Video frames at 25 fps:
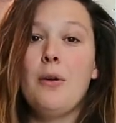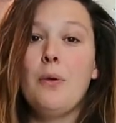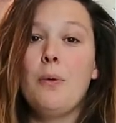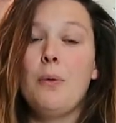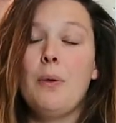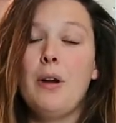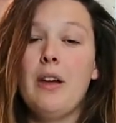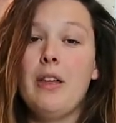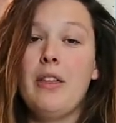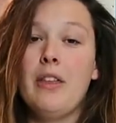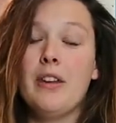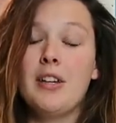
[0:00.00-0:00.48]

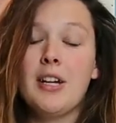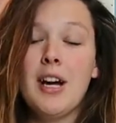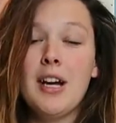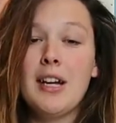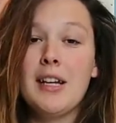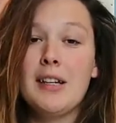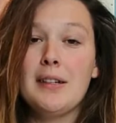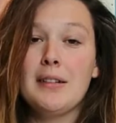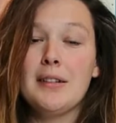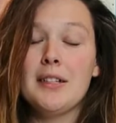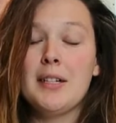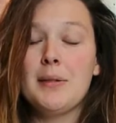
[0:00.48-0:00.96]
with
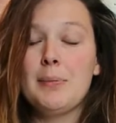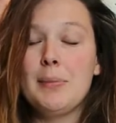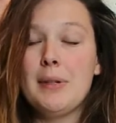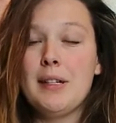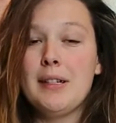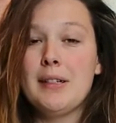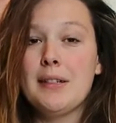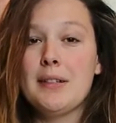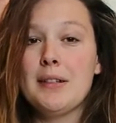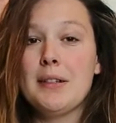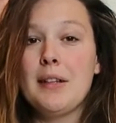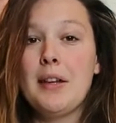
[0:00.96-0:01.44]
Talking
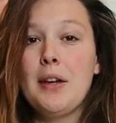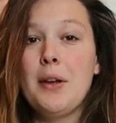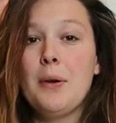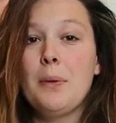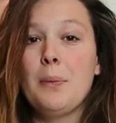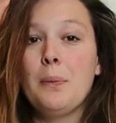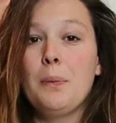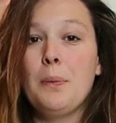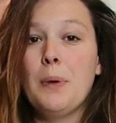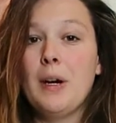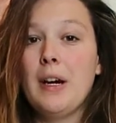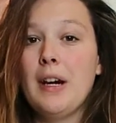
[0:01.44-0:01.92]
Serpents
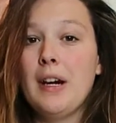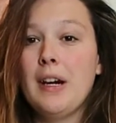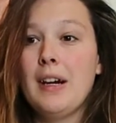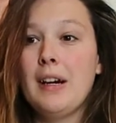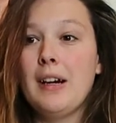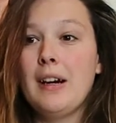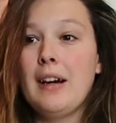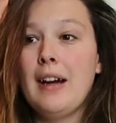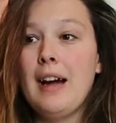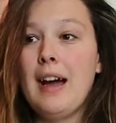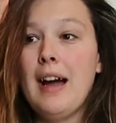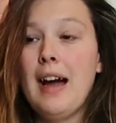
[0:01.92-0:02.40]

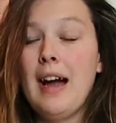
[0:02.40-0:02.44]
where